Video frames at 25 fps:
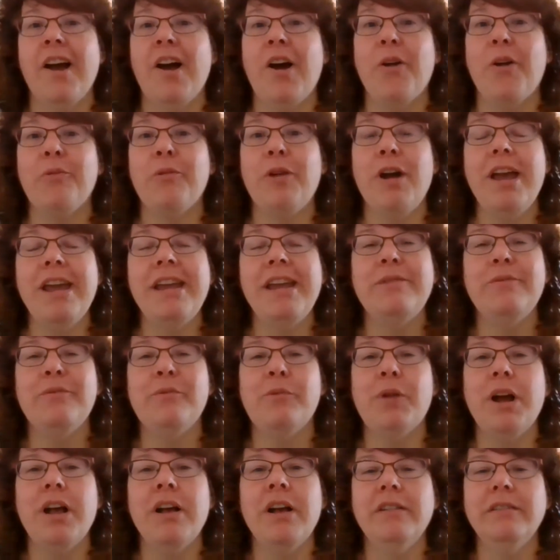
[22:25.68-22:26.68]
All right,
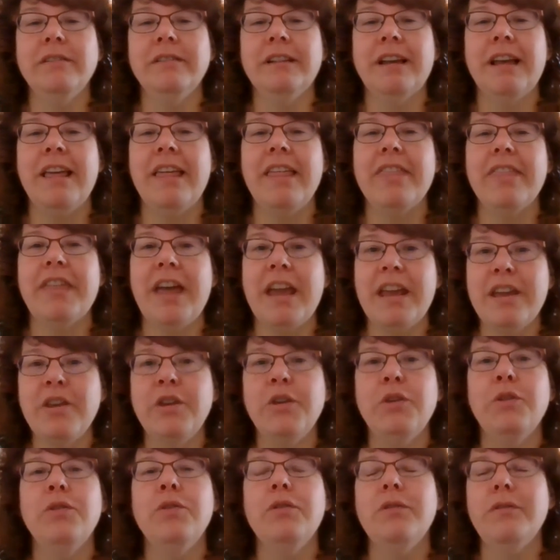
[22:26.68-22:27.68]
well, thank
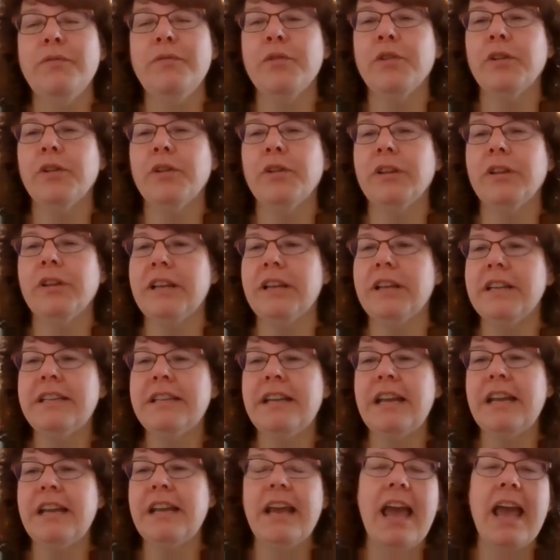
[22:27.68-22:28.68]
you for
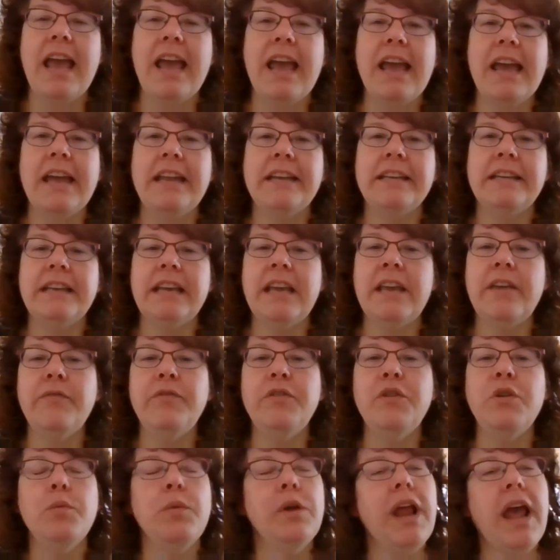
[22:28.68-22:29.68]
listening. And if
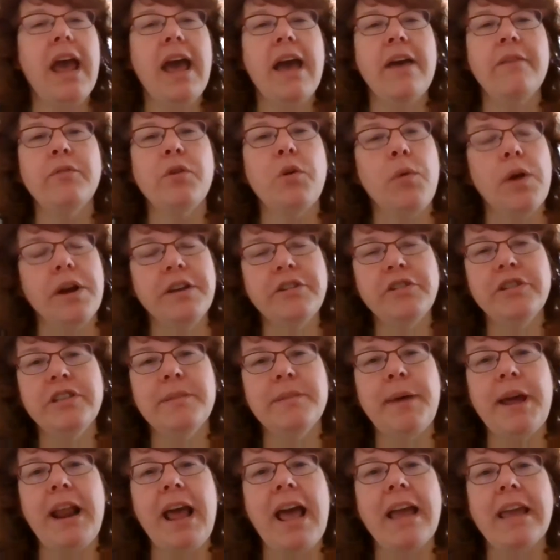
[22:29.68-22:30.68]
you would have questions
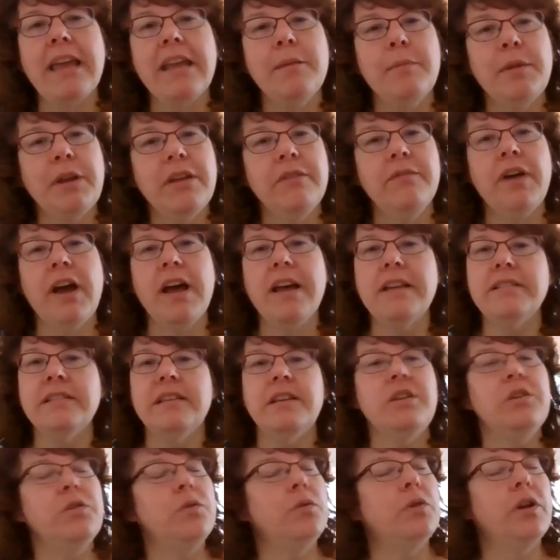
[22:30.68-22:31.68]
about academic
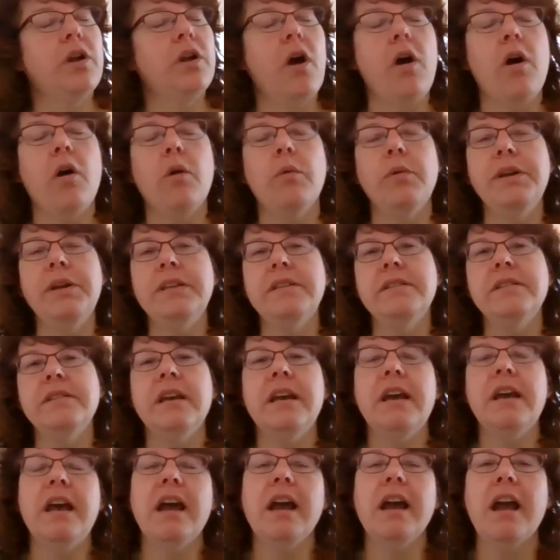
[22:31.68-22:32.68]
advising, you could
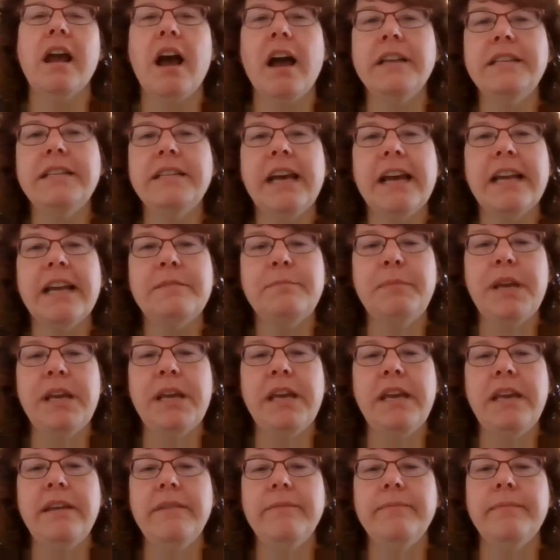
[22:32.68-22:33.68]
always contact
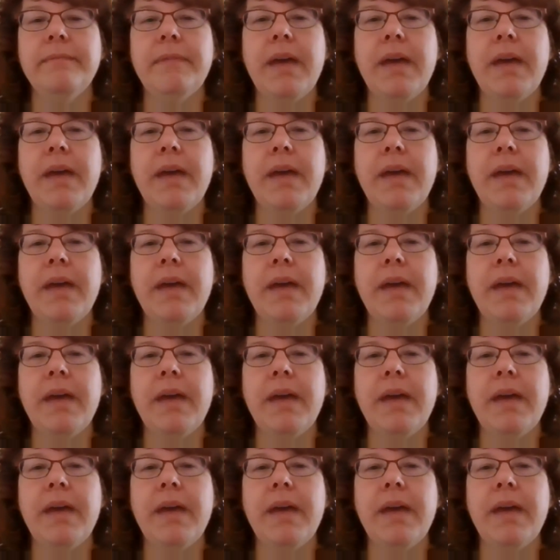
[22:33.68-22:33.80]
me,